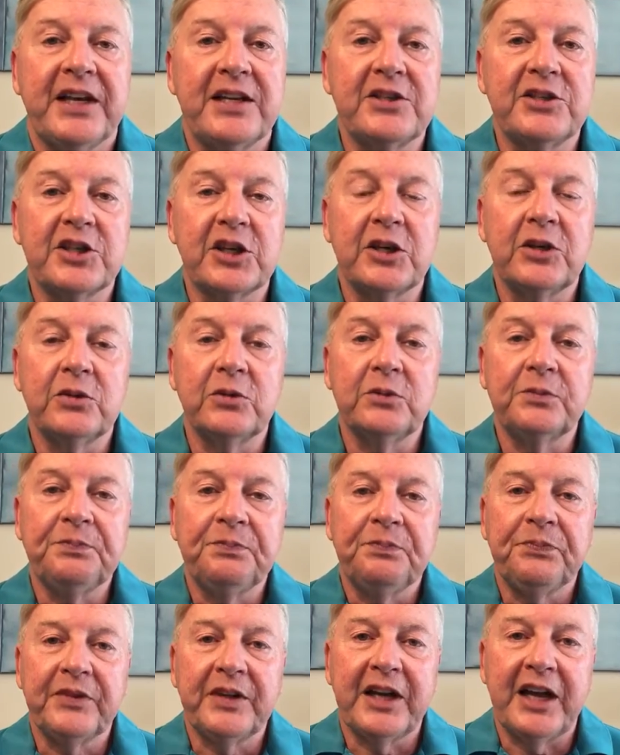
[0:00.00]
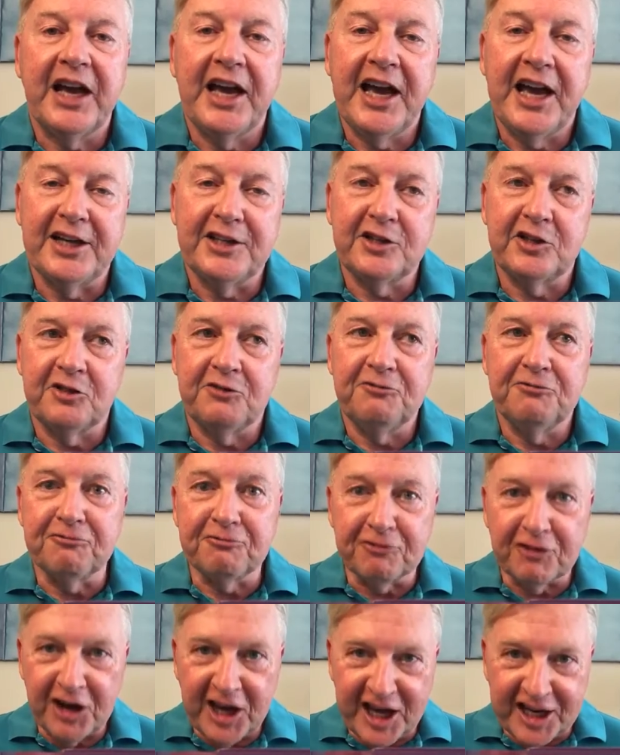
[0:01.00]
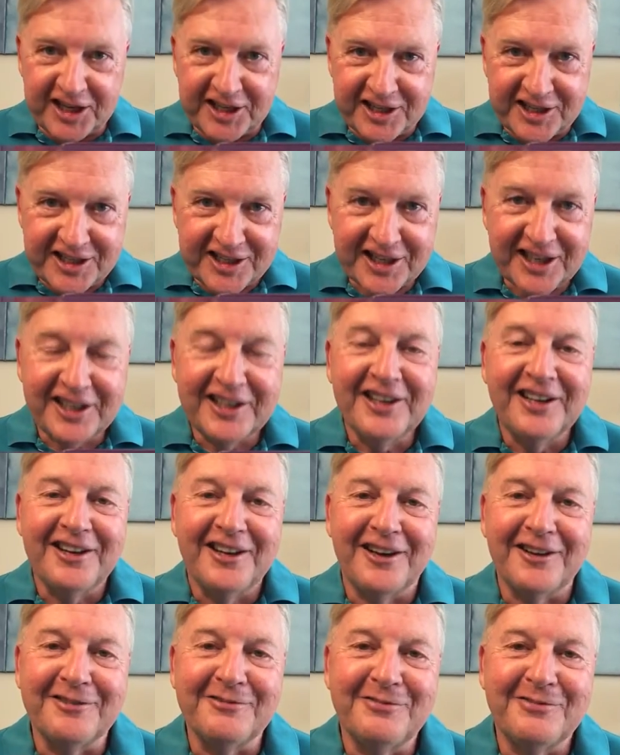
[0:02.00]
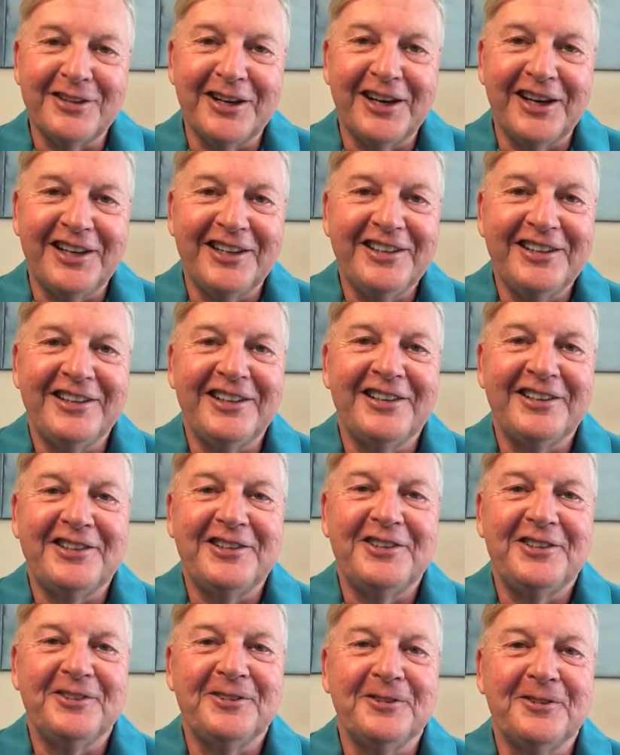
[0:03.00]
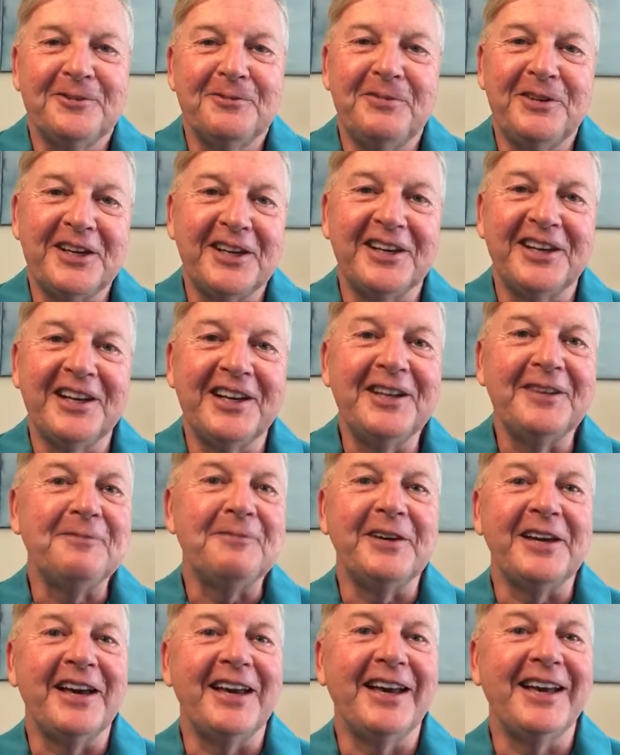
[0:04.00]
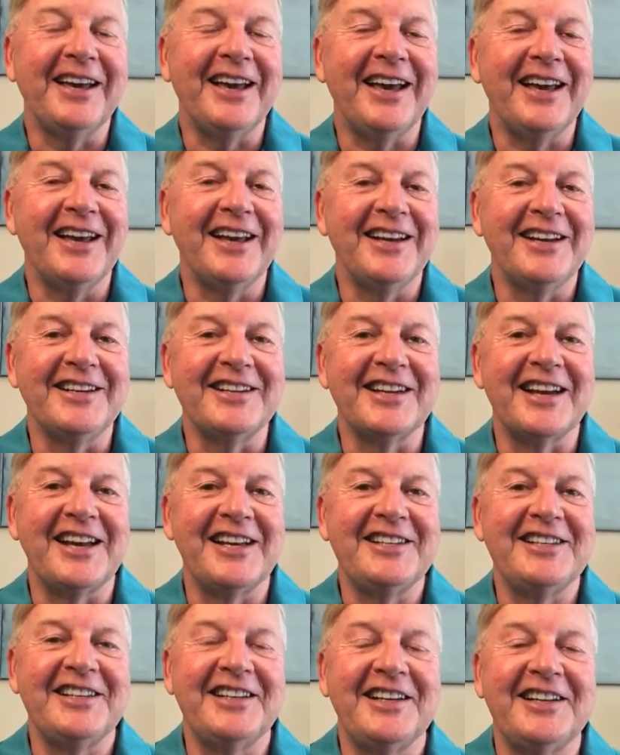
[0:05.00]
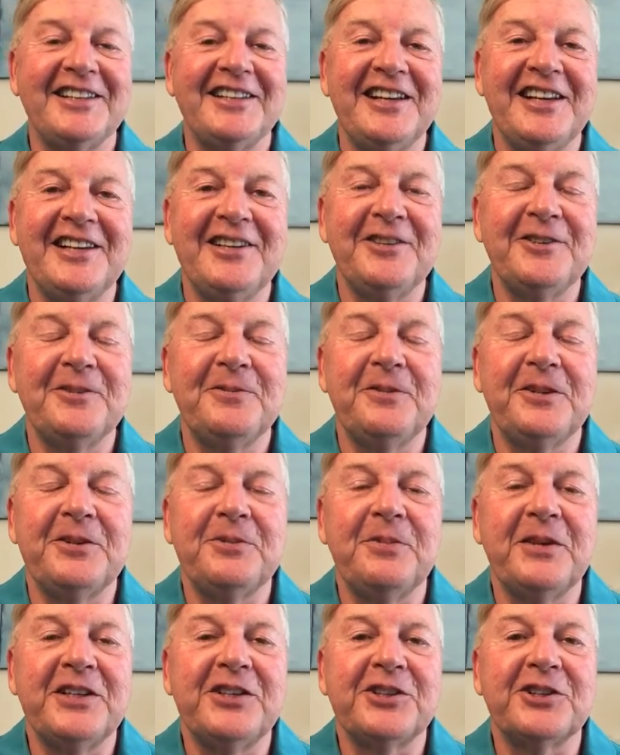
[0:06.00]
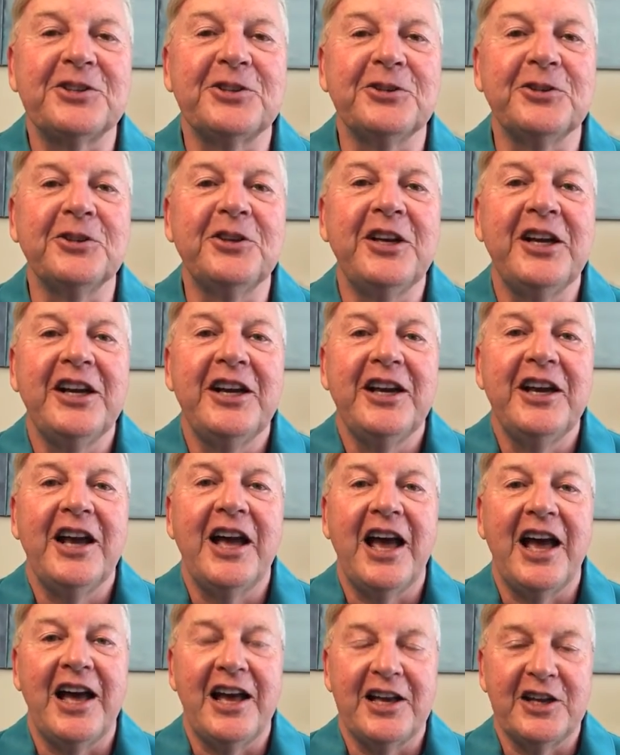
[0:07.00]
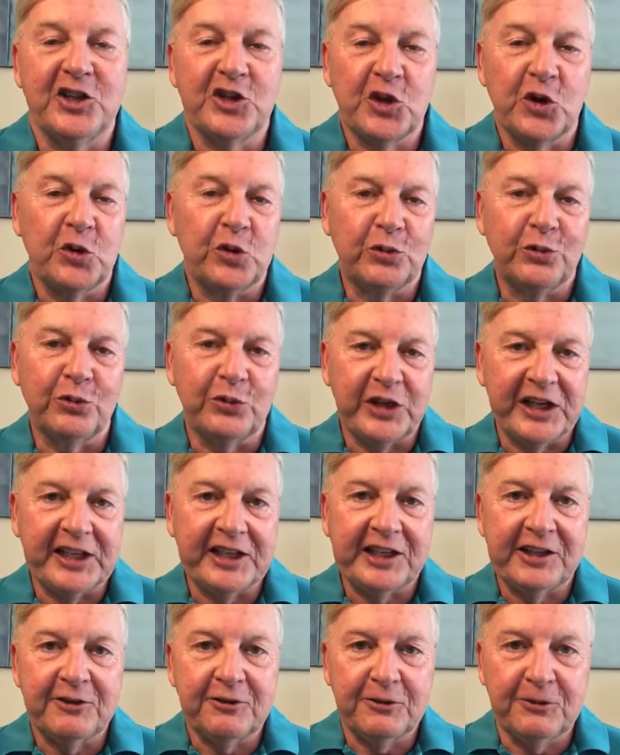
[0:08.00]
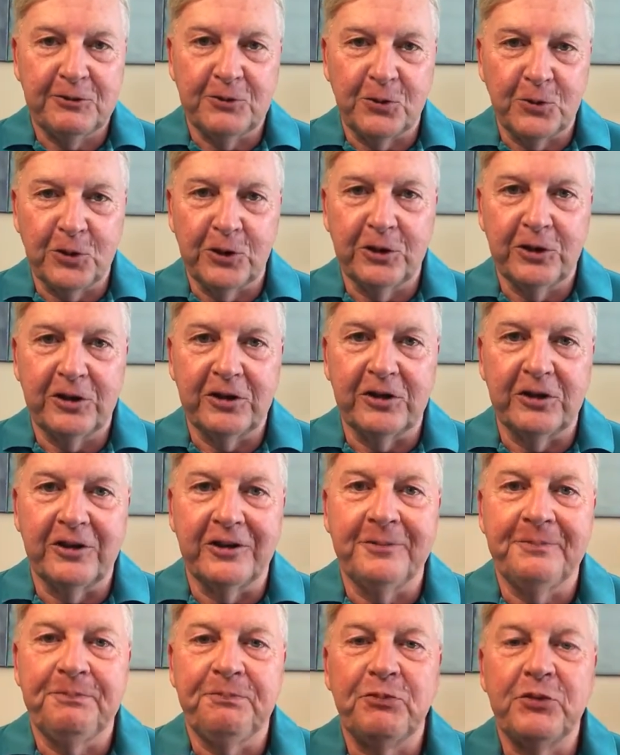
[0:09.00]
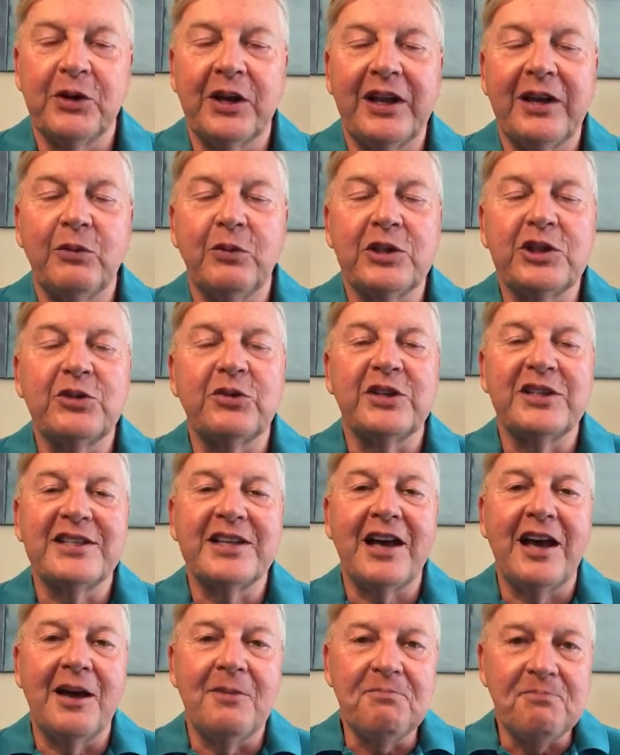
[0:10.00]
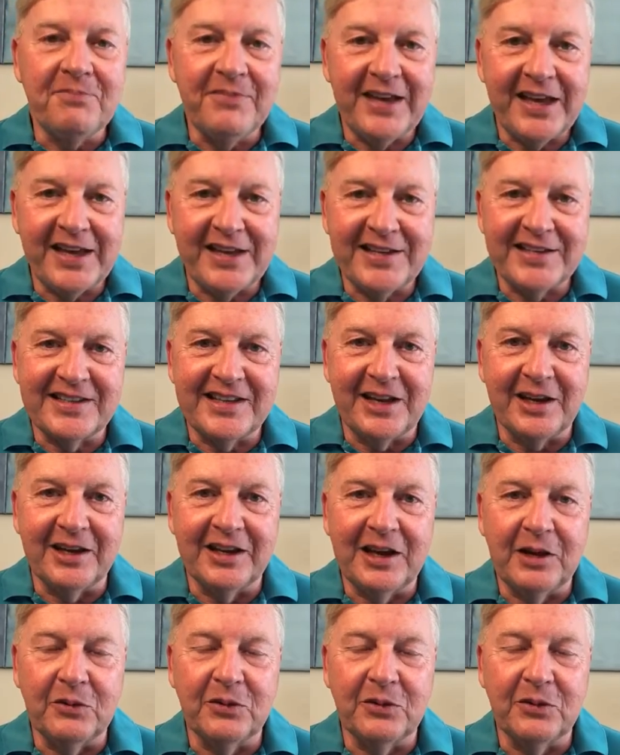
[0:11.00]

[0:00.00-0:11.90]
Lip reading: And so I asked a friend of mine to be a guinea pig, and I did an interdimensional soul reading for her, which was amazing.